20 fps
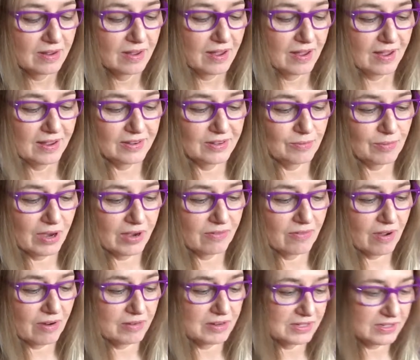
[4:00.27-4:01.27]
And you might have
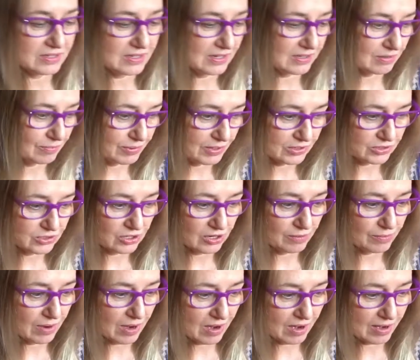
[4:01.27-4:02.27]
already seen the
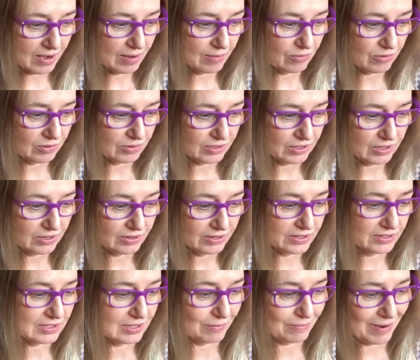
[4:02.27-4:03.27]
picture, but I am really
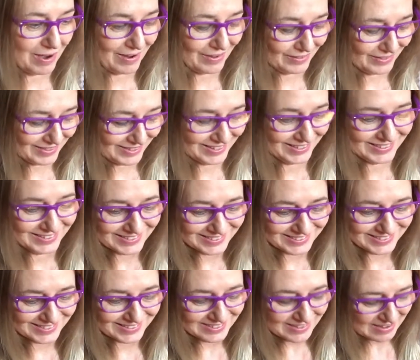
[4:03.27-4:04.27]
curious about
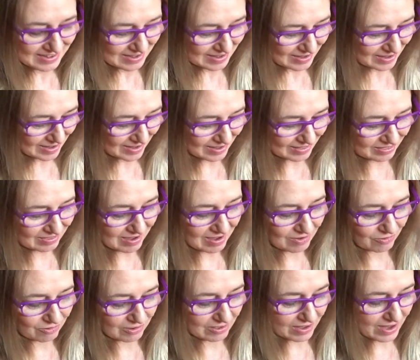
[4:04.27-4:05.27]
this. I thought,
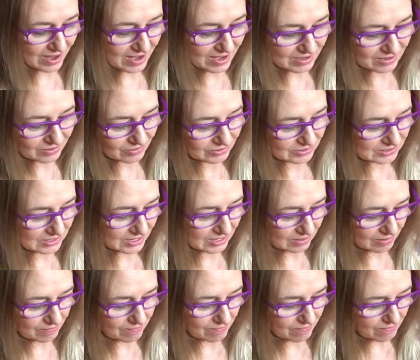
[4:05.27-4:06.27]
well, hey, you know, it's like
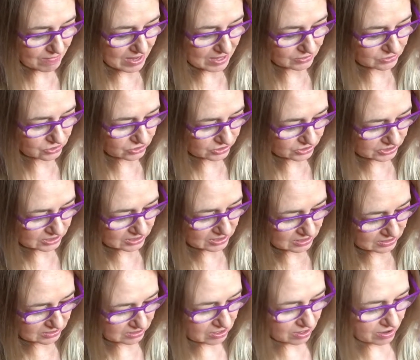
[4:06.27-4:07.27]
a major
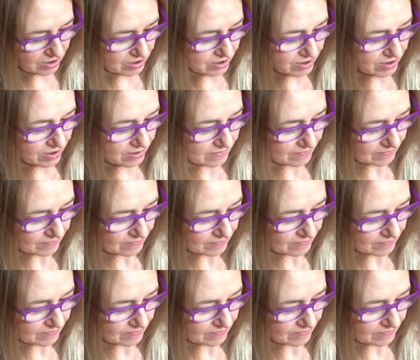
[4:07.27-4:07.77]
sneeze guard.